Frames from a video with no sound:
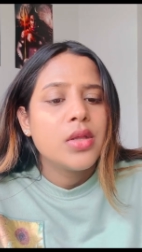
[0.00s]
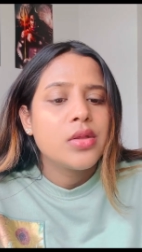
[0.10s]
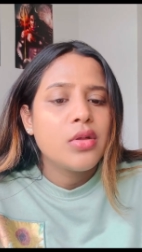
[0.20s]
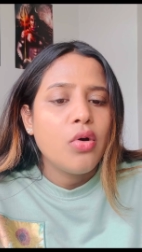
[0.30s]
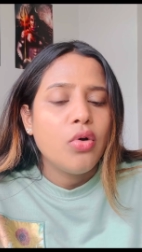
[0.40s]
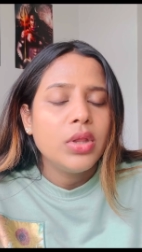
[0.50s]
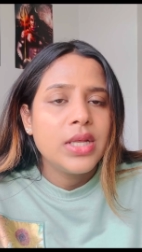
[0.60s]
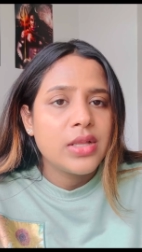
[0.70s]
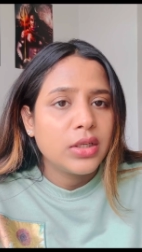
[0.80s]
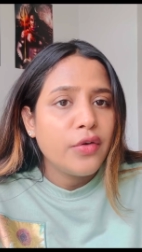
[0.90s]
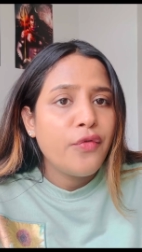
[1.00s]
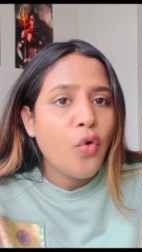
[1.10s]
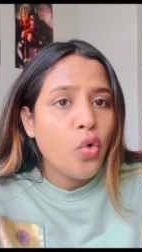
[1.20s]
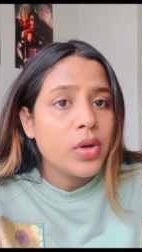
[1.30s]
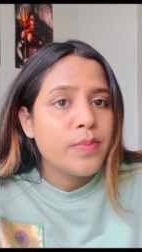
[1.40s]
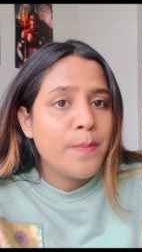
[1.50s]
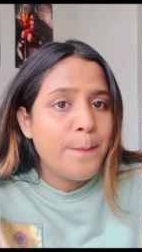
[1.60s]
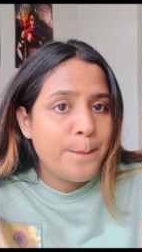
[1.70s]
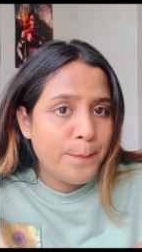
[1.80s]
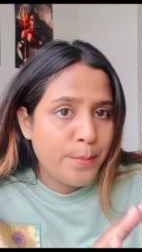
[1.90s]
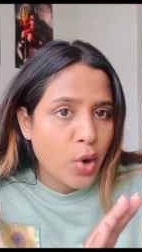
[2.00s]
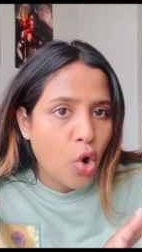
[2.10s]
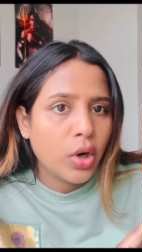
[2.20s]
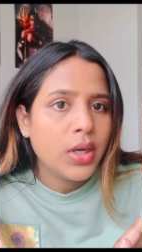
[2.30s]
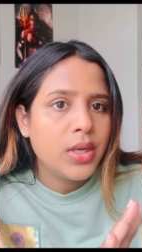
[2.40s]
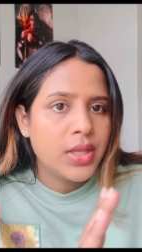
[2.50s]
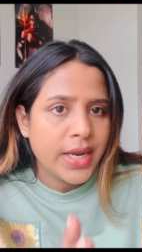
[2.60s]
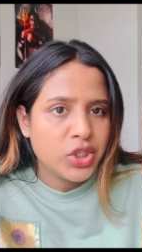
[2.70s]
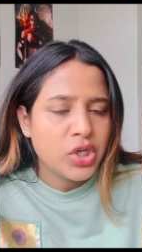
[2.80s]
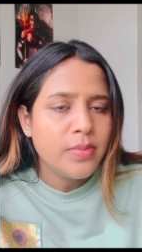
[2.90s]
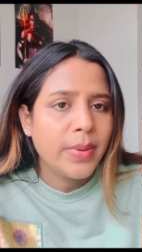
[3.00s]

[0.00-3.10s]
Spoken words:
So these are the four broad section,